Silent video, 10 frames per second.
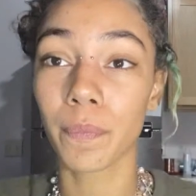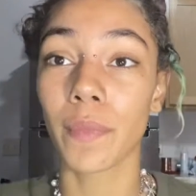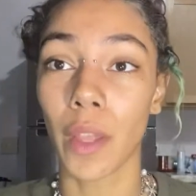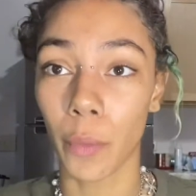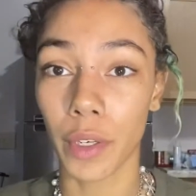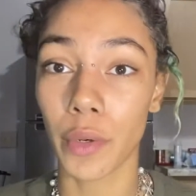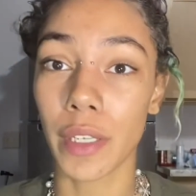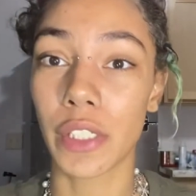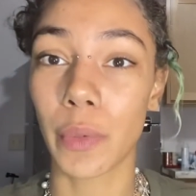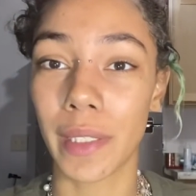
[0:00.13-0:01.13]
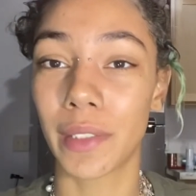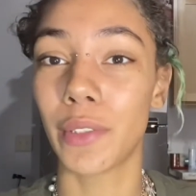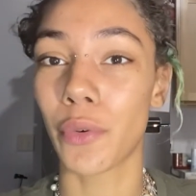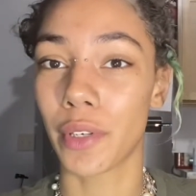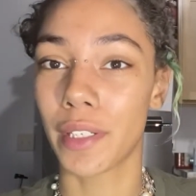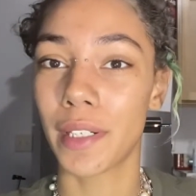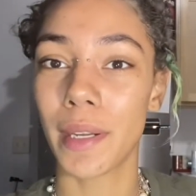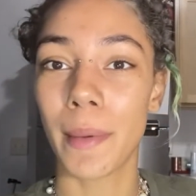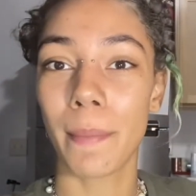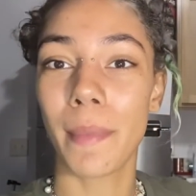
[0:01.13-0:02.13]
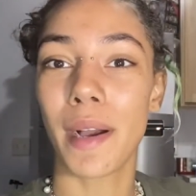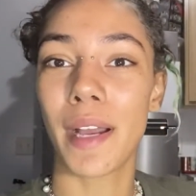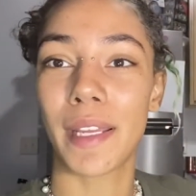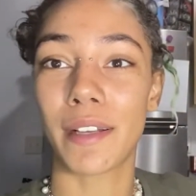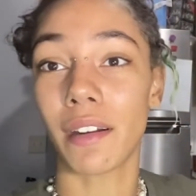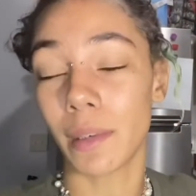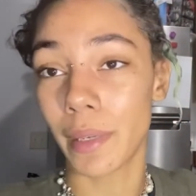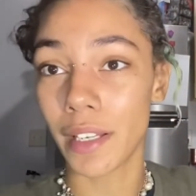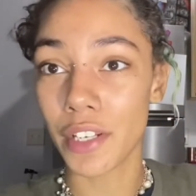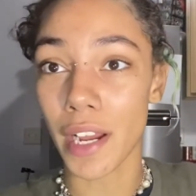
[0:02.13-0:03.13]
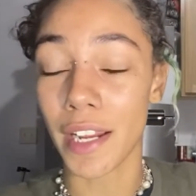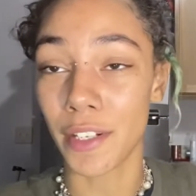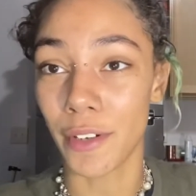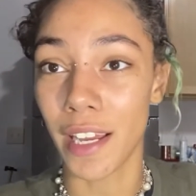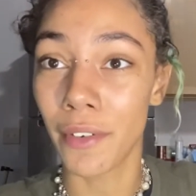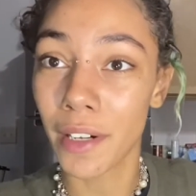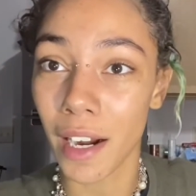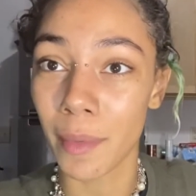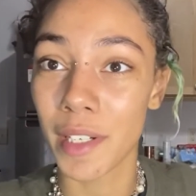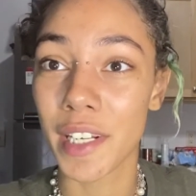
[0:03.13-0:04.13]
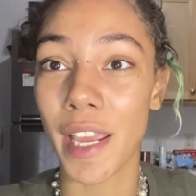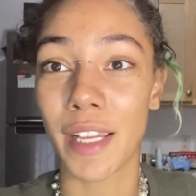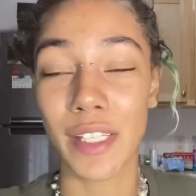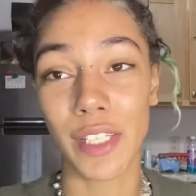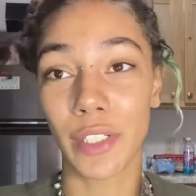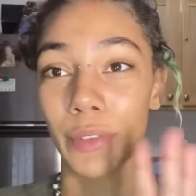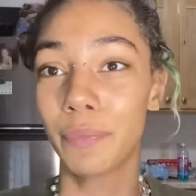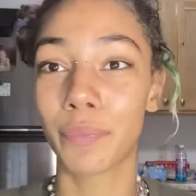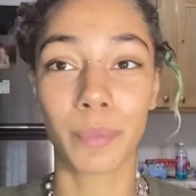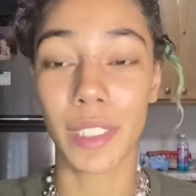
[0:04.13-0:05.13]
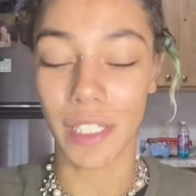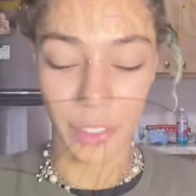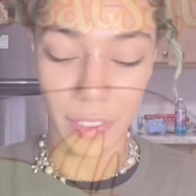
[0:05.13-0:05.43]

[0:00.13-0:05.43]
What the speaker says: We're going to ignore my garbage. I don't have a garbage can, so pretend you didn't